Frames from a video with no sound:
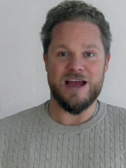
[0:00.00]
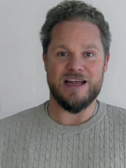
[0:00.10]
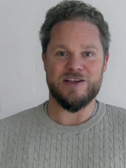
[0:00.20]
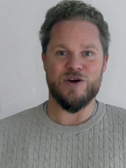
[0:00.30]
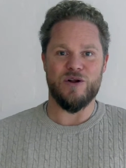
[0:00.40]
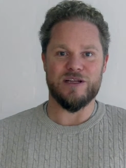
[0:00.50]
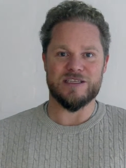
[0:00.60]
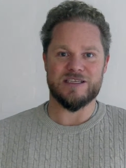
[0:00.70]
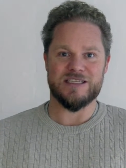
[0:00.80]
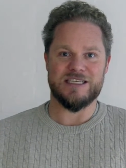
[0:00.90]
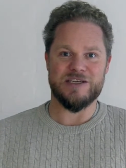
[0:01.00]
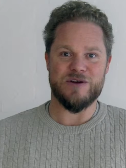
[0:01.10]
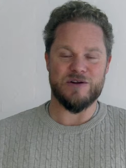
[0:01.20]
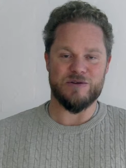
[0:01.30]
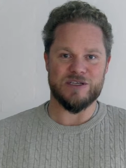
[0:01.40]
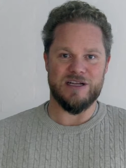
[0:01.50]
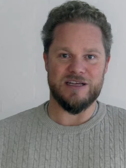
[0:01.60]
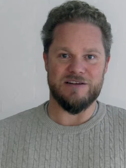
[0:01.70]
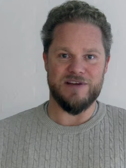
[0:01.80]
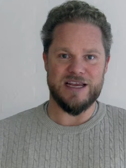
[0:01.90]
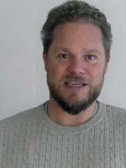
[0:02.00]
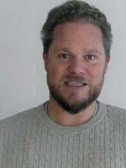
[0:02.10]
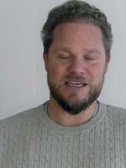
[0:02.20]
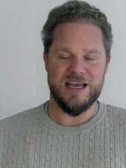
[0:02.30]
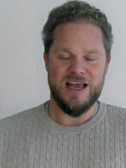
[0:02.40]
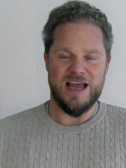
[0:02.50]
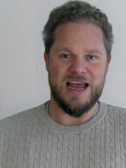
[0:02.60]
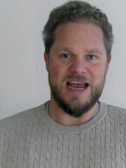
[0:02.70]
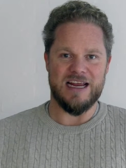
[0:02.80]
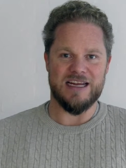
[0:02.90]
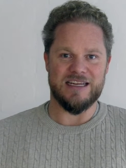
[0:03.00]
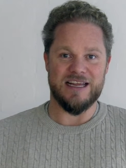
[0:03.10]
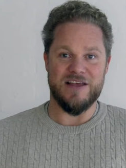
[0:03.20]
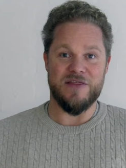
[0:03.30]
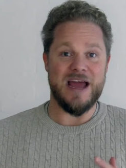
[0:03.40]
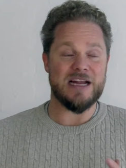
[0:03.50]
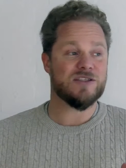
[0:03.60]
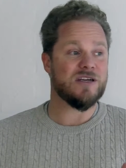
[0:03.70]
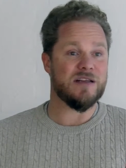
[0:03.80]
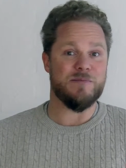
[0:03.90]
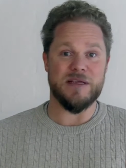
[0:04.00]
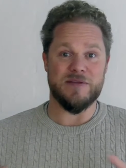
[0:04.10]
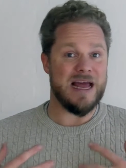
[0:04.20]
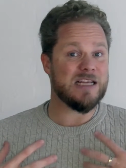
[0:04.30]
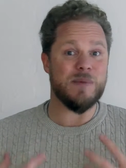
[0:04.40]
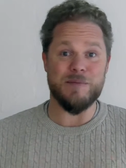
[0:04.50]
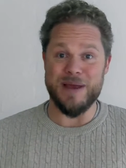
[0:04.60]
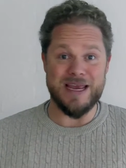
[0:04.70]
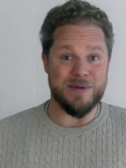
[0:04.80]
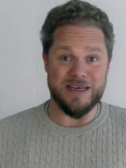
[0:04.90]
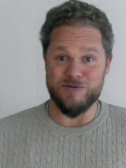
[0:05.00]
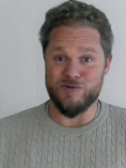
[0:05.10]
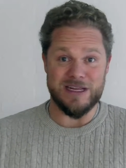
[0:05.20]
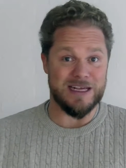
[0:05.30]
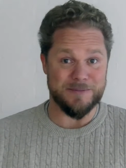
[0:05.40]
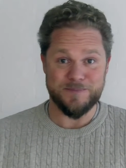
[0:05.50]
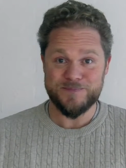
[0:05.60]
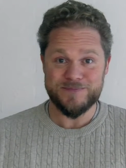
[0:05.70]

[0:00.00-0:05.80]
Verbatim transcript: at the Orleans Casino and Hotel in Vegas. And uh, that's gonna be, that's my baby, really.